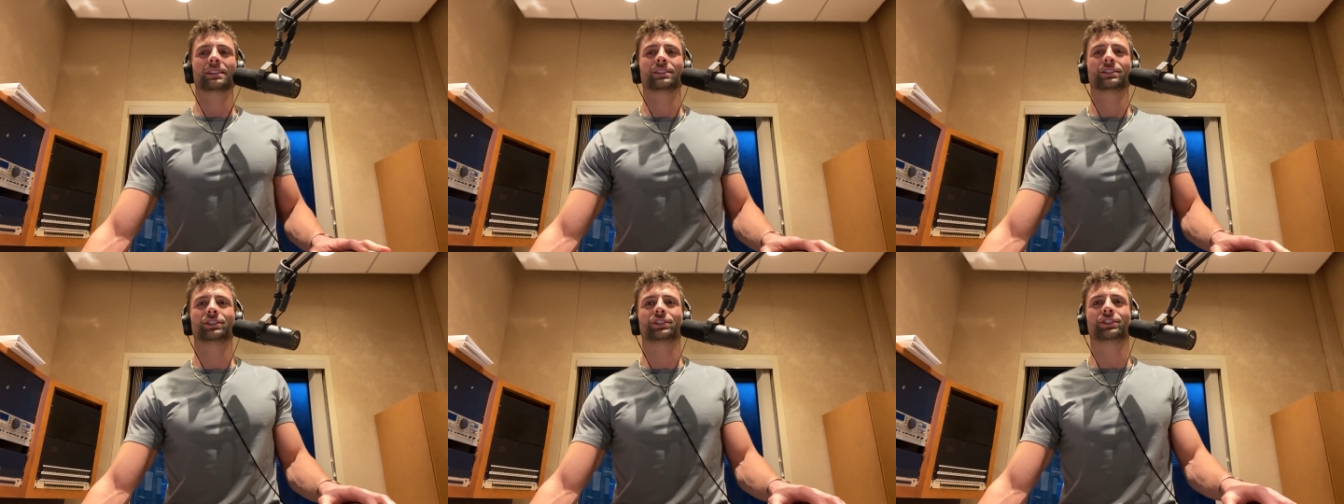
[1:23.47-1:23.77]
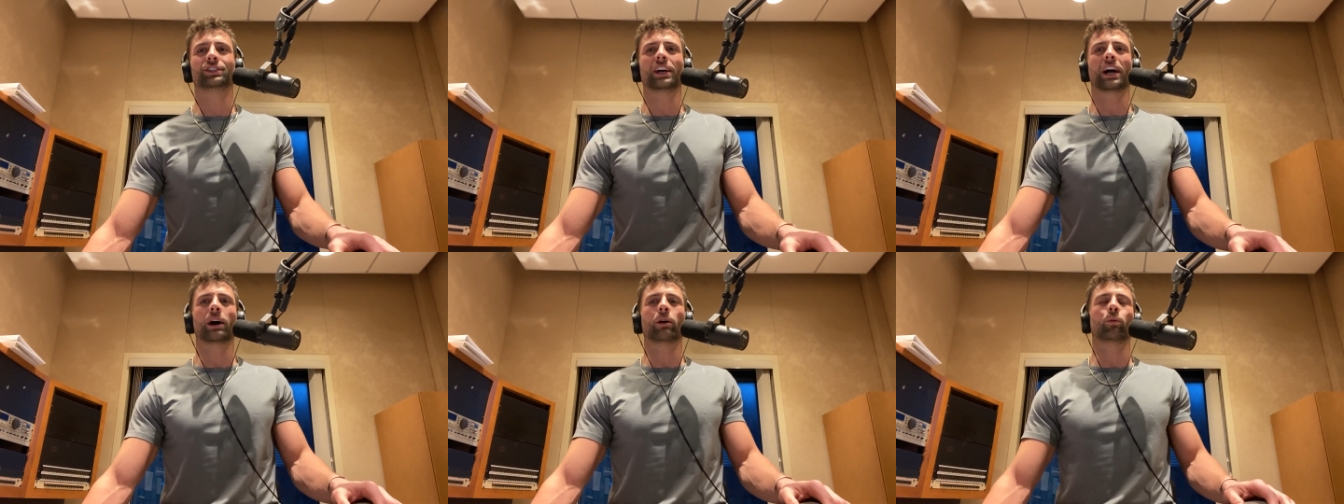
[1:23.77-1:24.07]

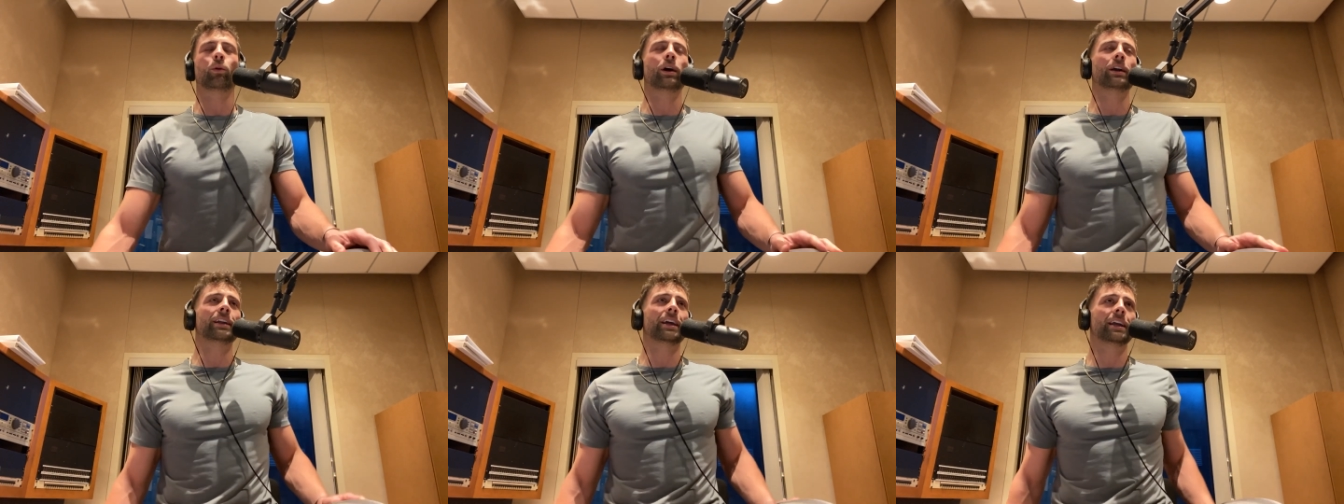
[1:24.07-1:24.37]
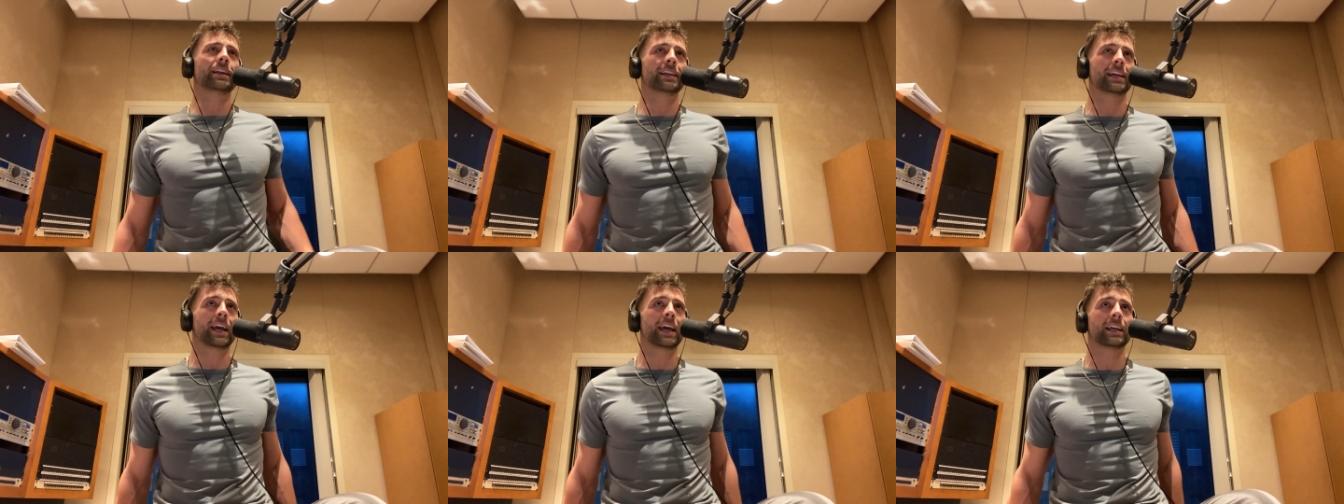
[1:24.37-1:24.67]
Shot
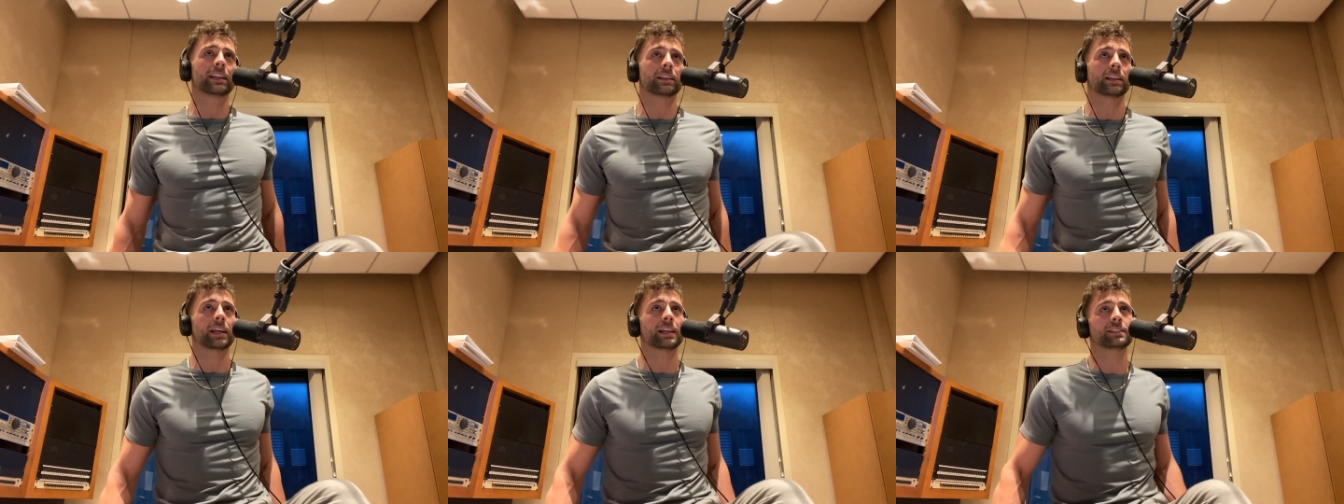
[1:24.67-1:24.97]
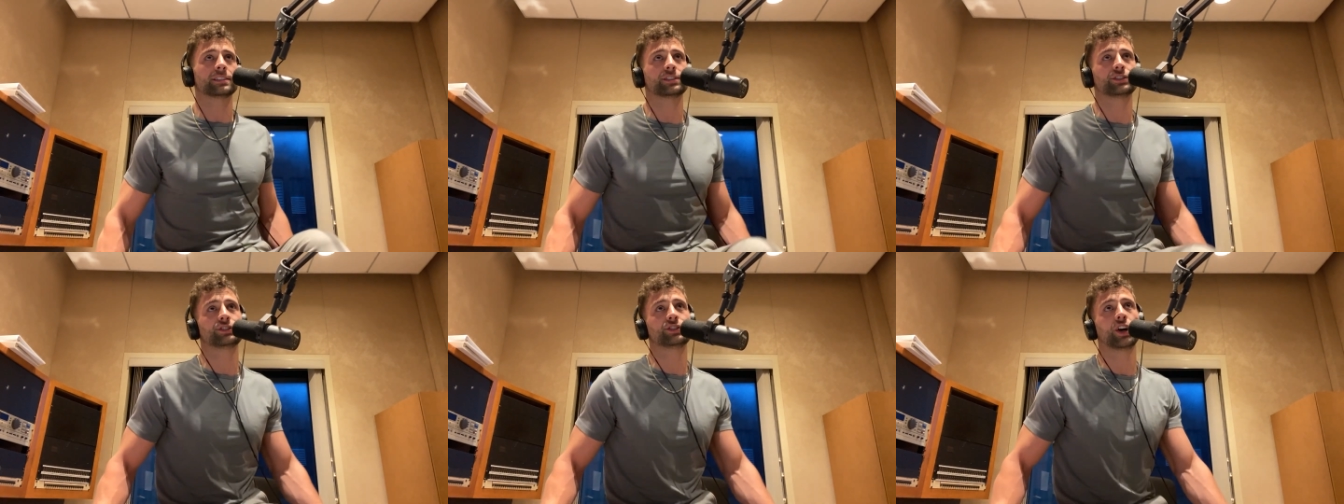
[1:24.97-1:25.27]
188.
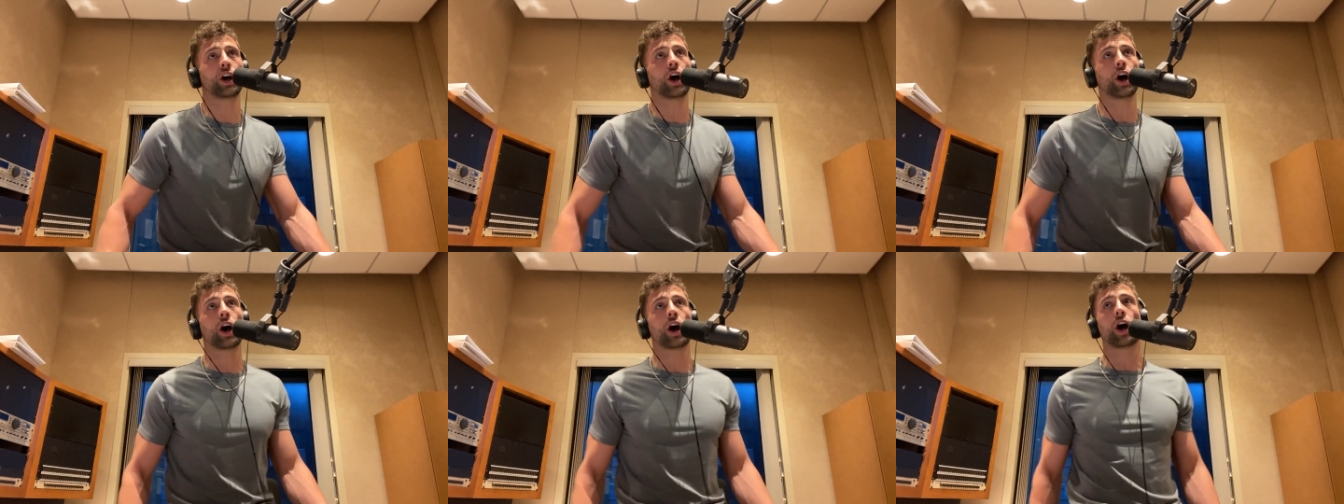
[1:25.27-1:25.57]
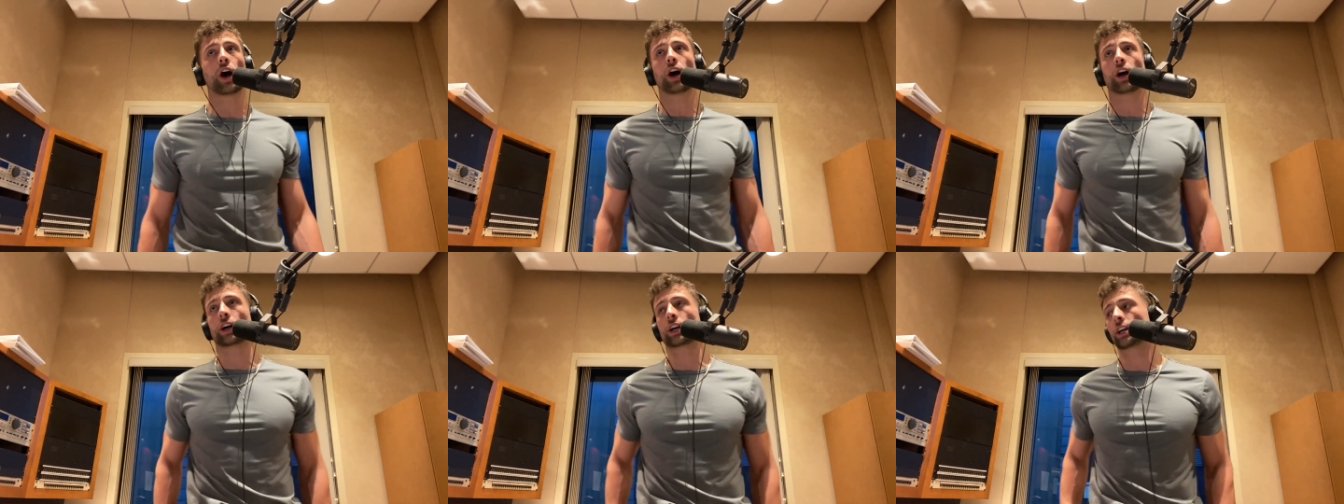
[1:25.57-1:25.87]
Let's
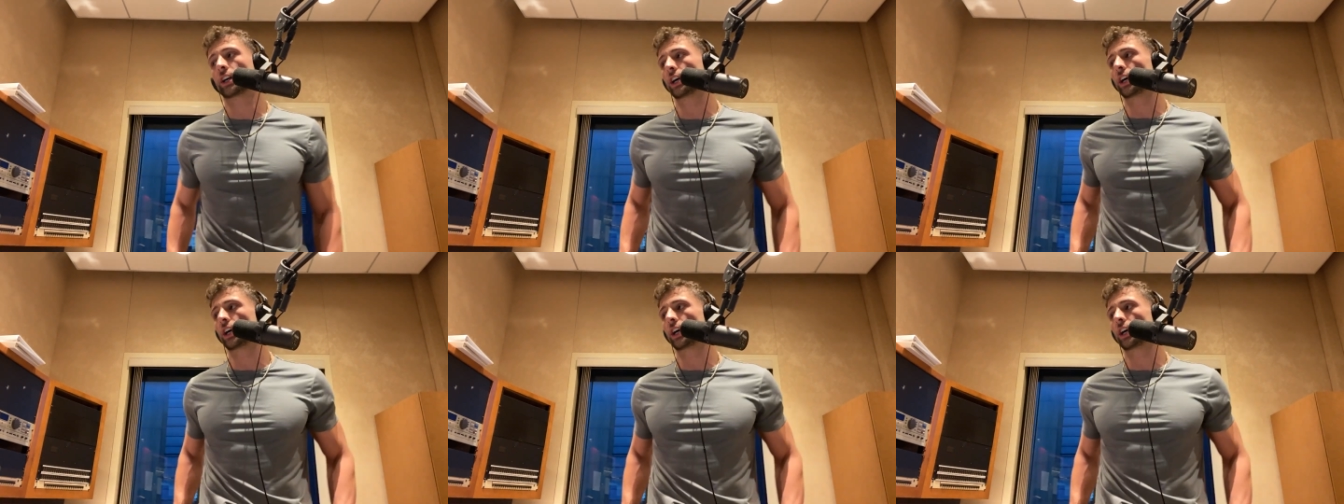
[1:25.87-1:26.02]
talk.